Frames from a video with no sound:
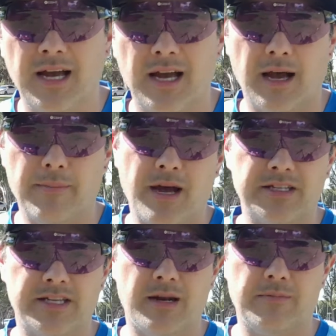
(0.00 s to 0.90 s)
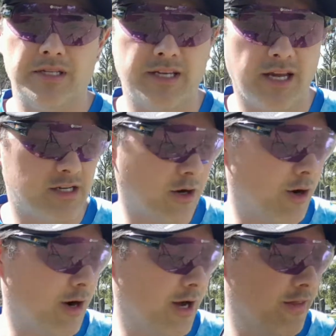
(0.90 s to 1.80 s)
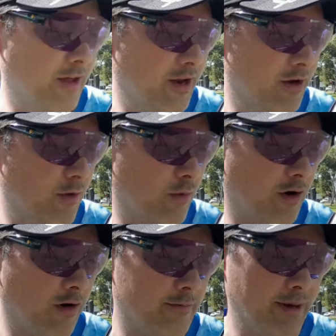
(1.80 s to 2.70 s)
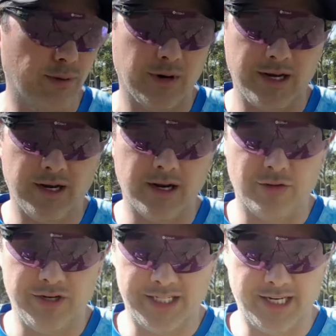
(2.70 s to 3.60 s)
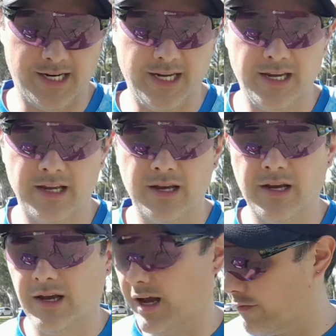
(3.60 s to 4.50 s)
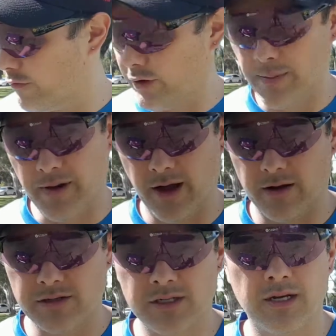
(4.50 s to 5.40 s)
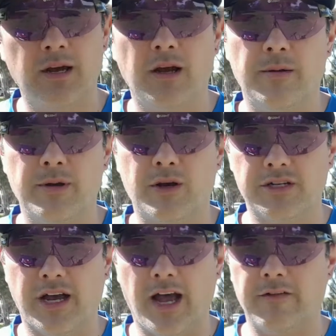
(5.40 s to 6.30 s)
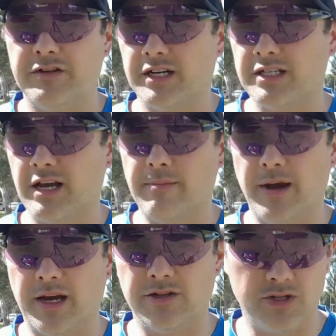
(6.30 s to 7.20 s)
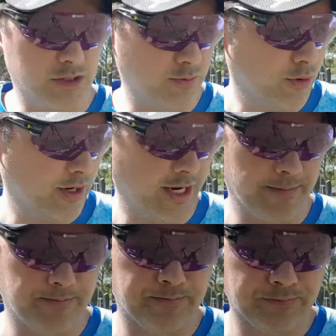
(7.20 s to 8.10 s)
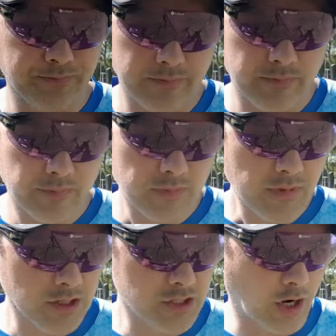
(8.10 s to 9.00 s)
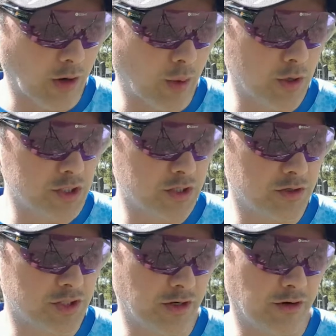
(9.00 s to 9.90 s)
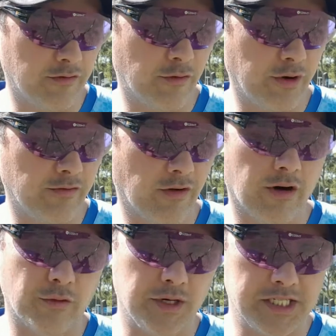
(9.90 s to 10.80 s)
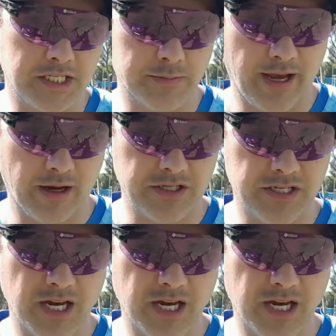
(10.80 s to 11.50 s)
about 10% higher than what I've been pulling recently at 40 pounds because I have just come back into the sport again. So I was shooting 45-46 pounds